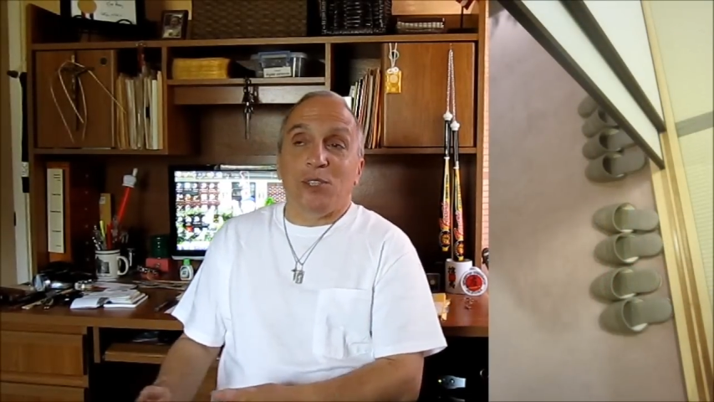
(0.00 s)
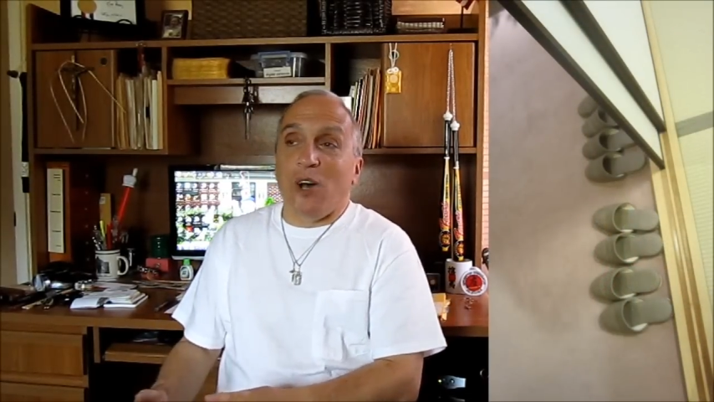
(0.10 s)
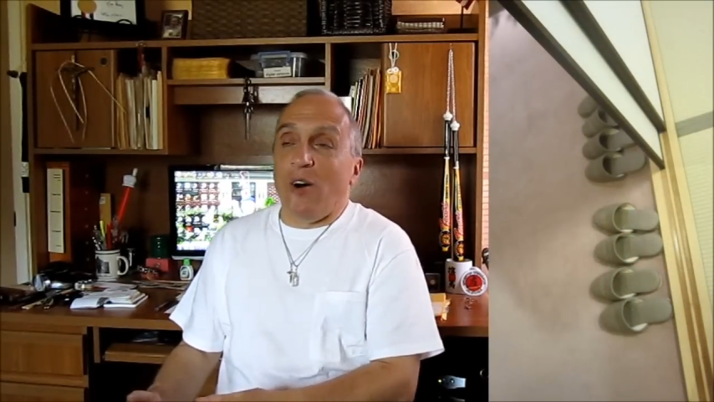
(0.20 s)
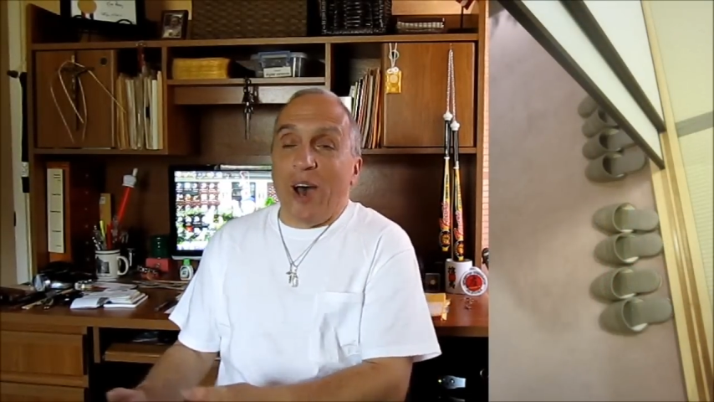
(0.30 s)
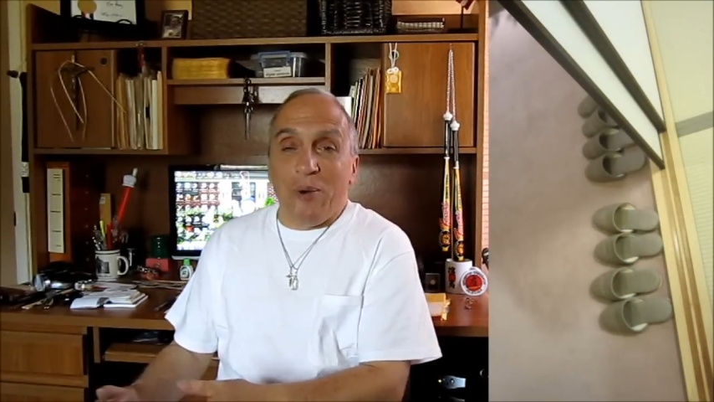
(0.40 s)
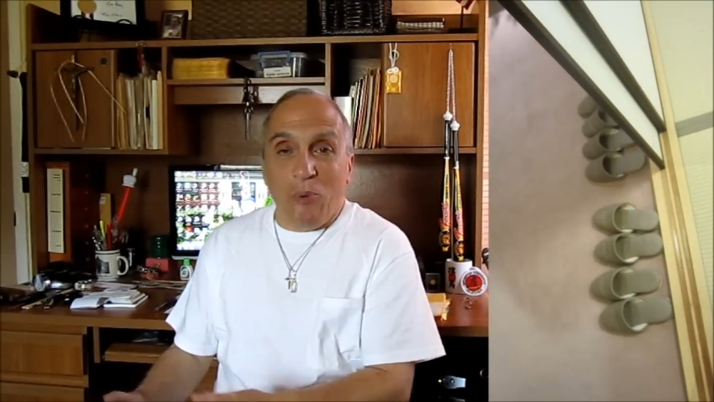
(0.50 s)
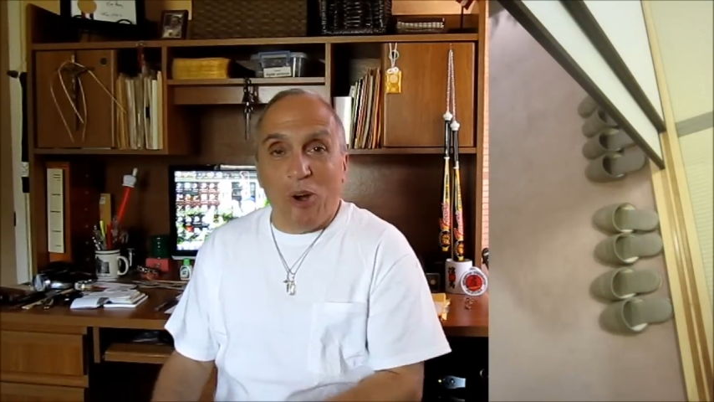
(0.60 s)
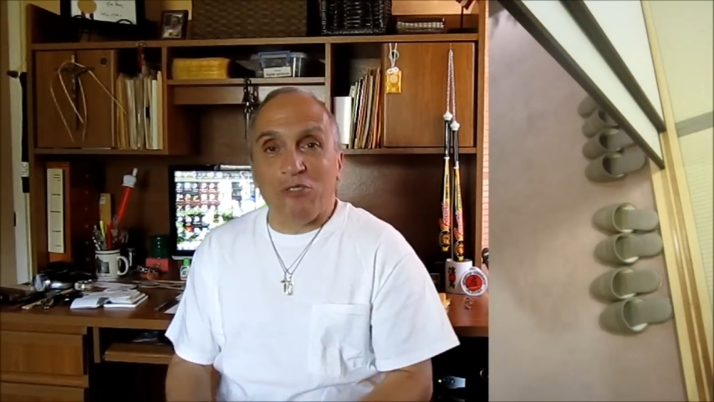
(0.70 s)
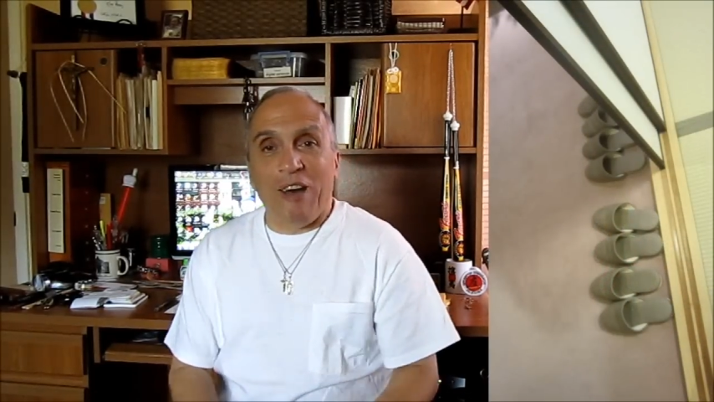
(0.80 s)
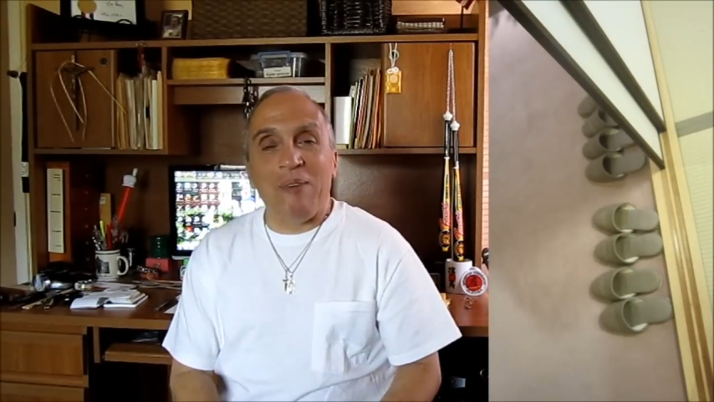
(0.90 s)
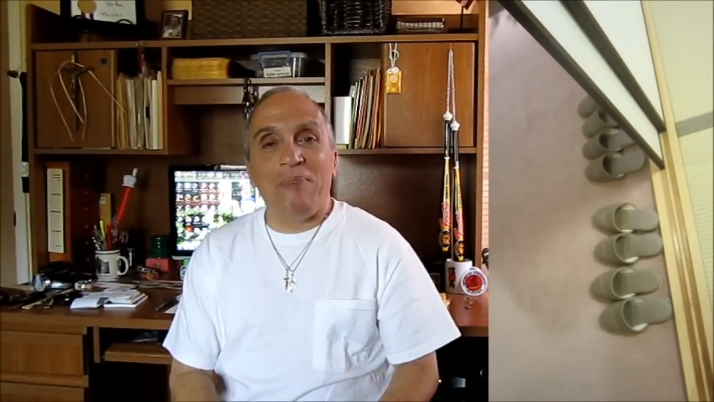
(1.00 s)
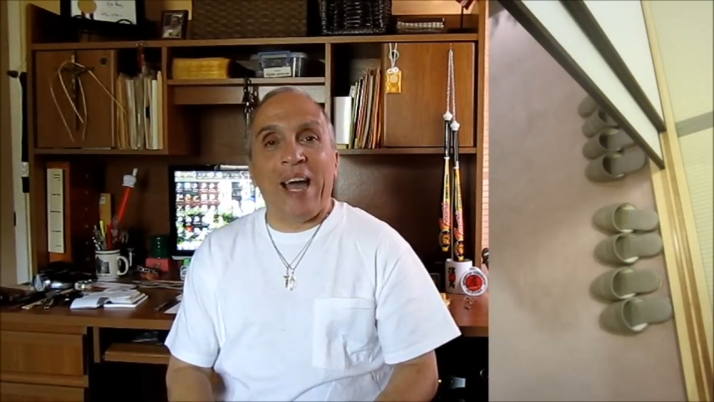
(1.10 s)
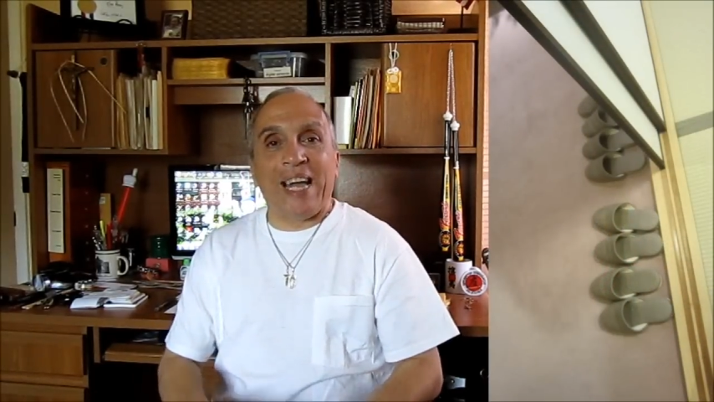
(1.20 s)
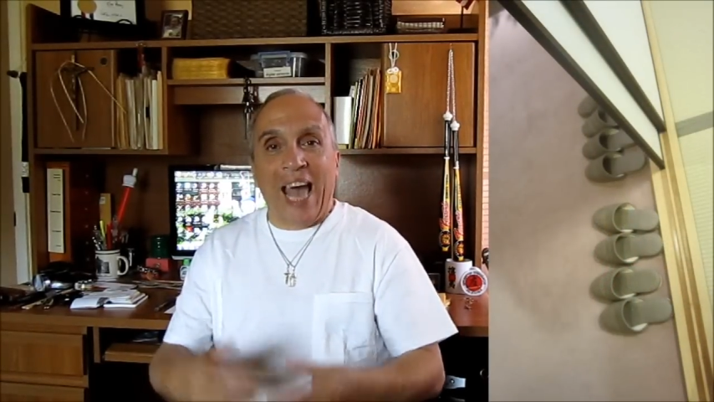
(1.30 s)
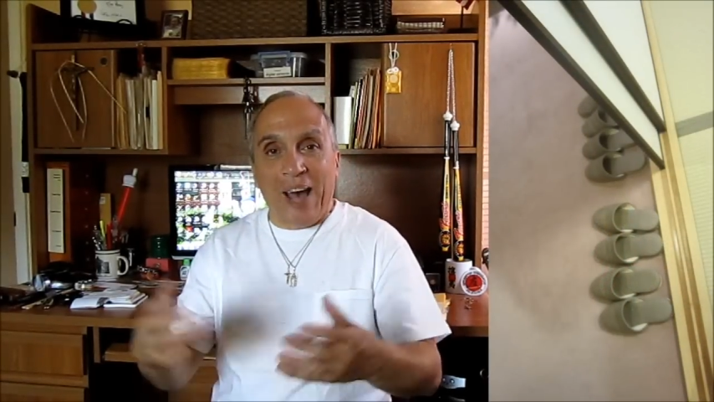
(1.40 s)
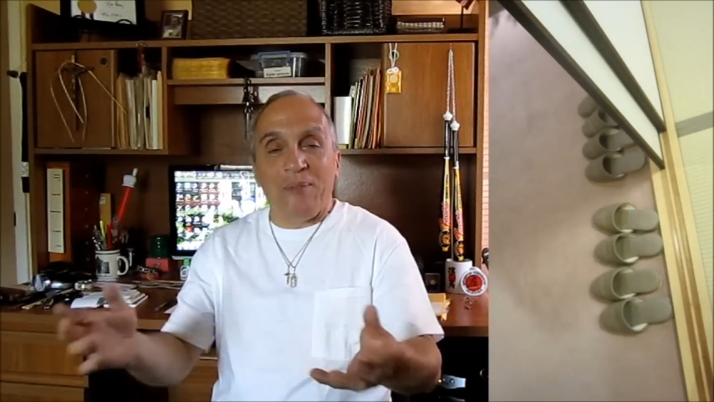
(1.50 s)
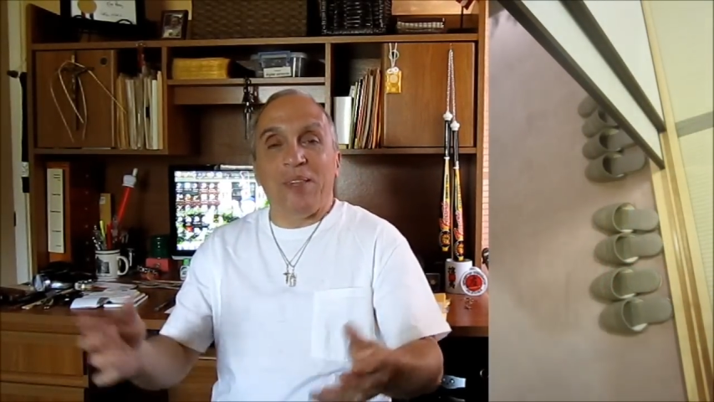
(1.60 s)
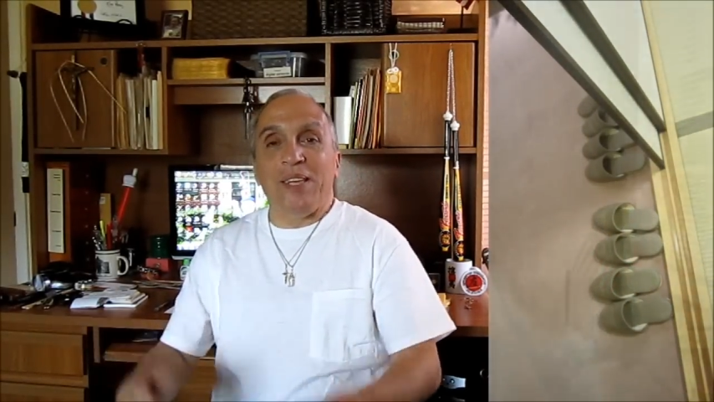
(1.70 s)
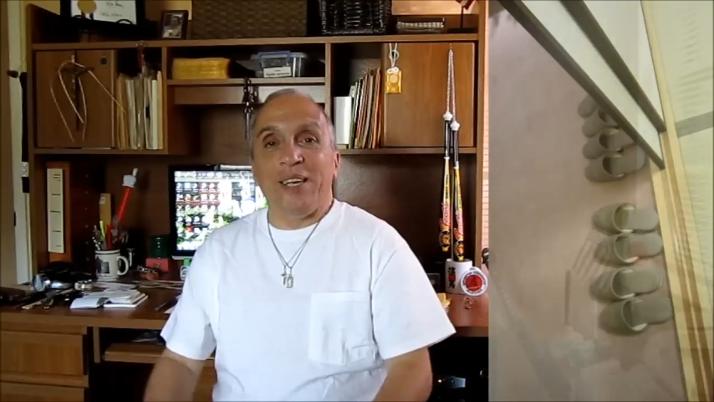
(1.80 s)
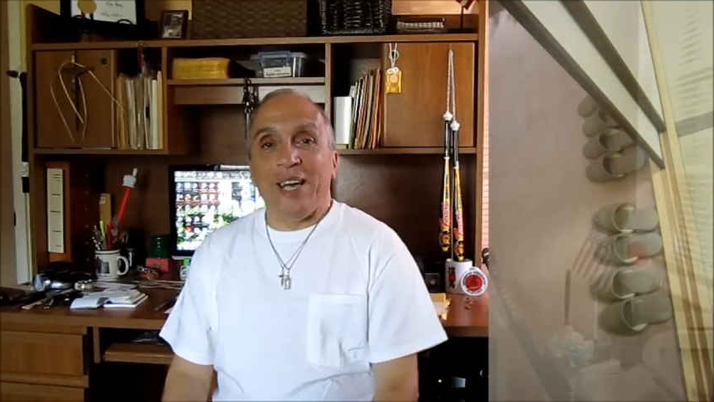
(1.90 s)
So I walked right back out
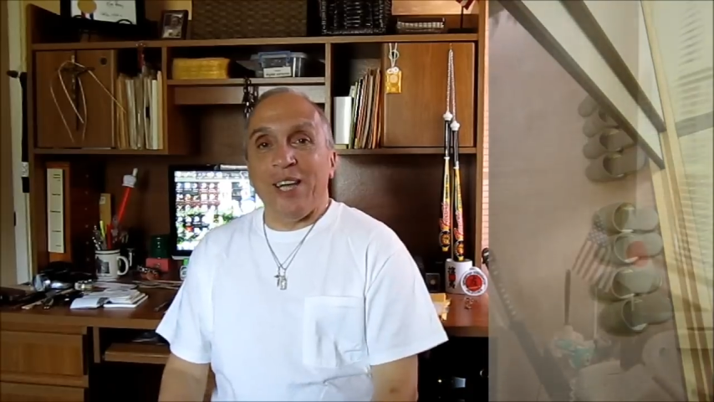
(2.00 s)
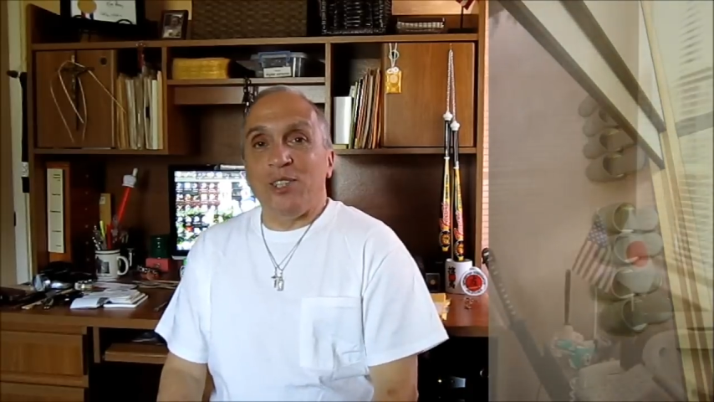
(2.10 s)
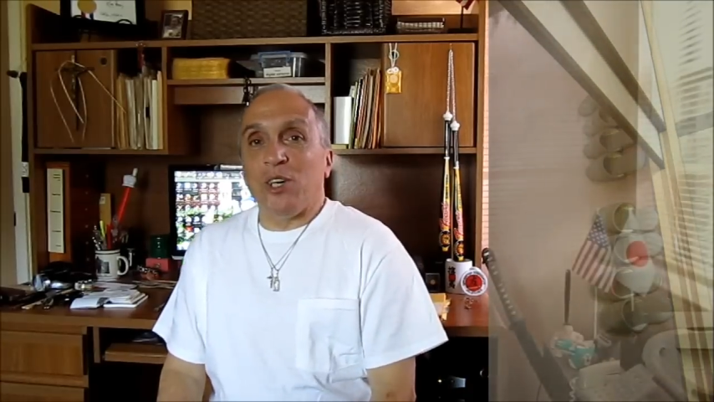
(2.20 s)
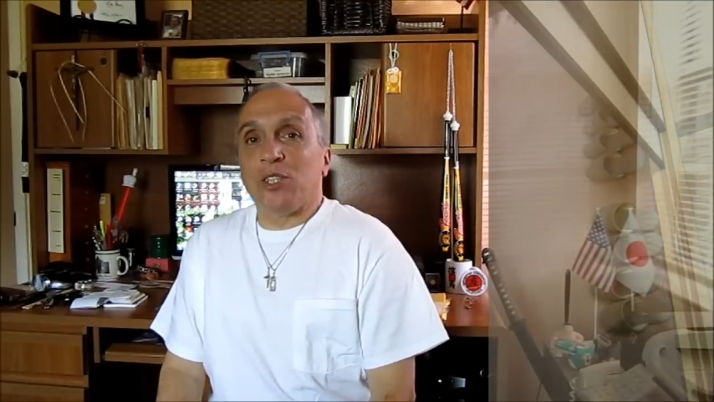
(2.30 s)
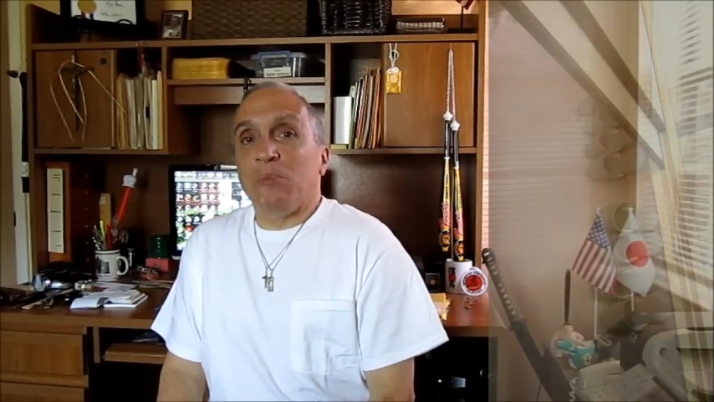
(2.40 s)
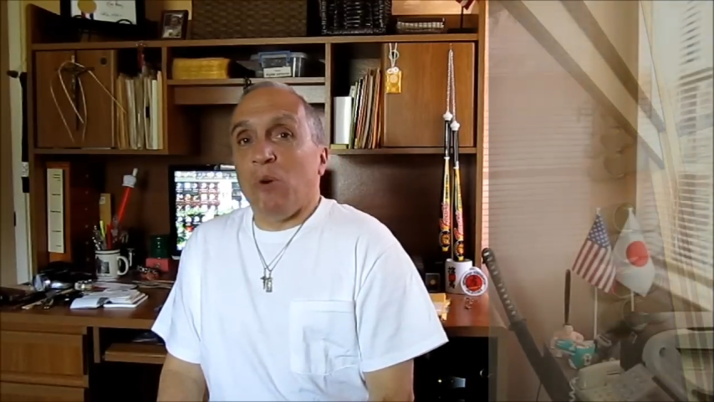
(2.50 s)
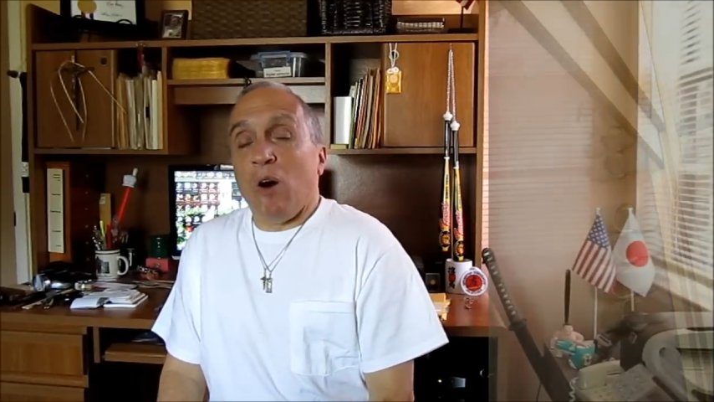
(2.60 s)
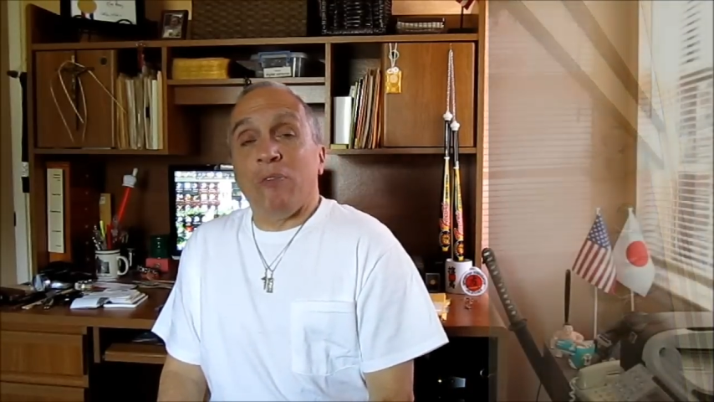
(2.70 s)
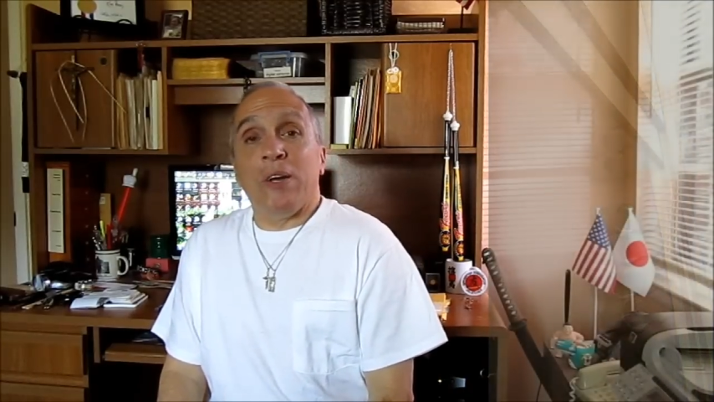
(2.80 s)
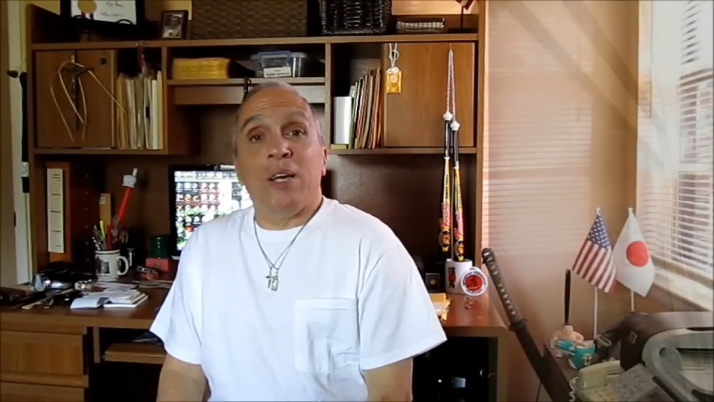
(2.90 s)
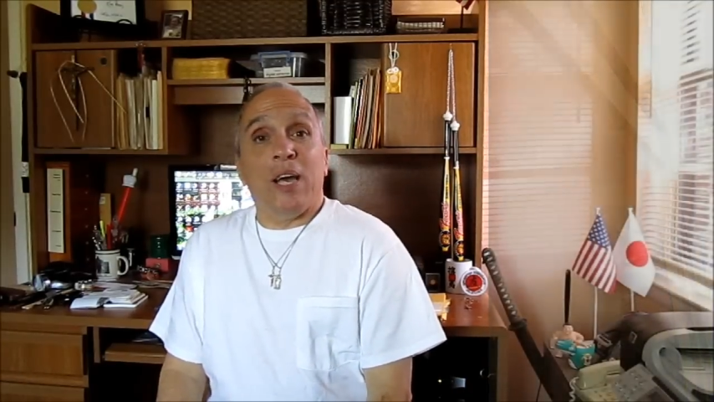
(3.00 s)
and took them off,